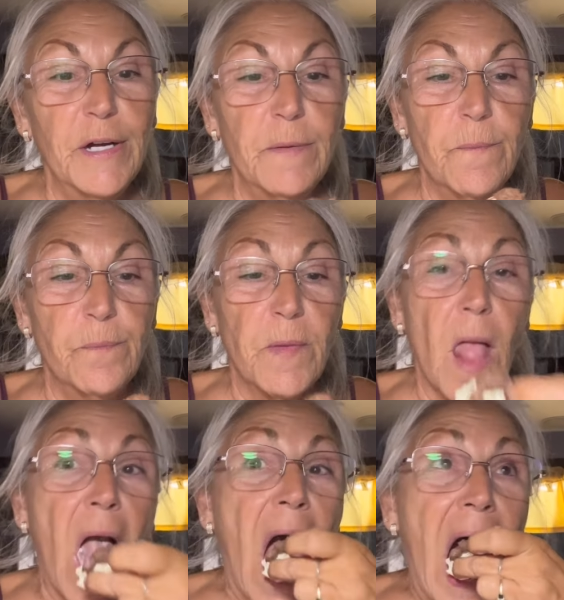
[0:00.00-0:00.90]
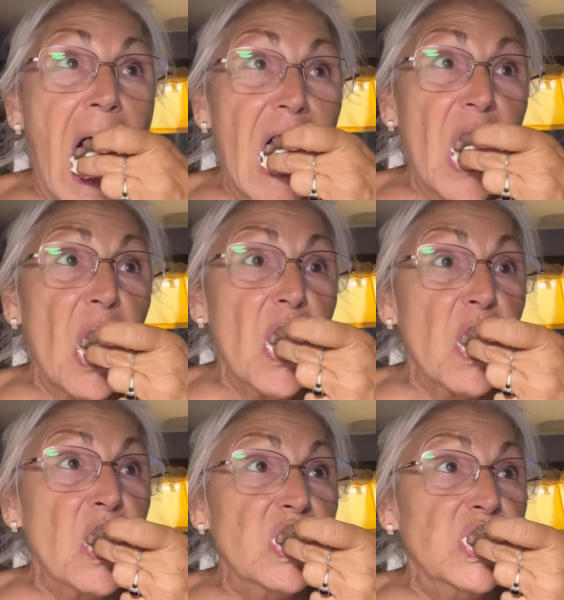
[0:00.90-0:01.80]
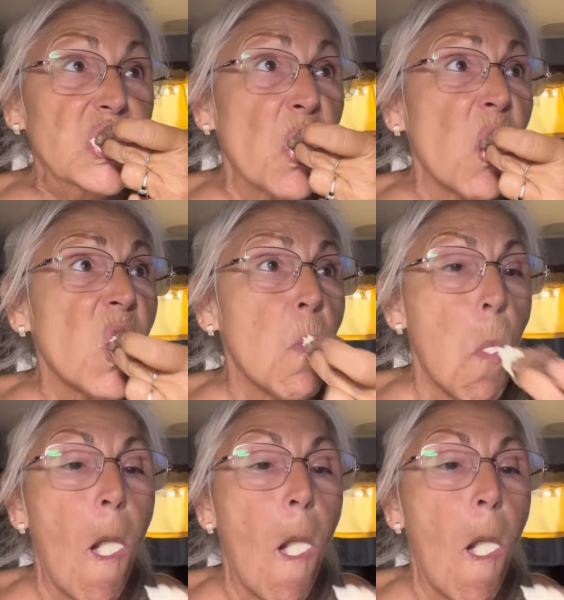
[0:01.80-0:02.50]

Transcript: And I'm going to tell you, they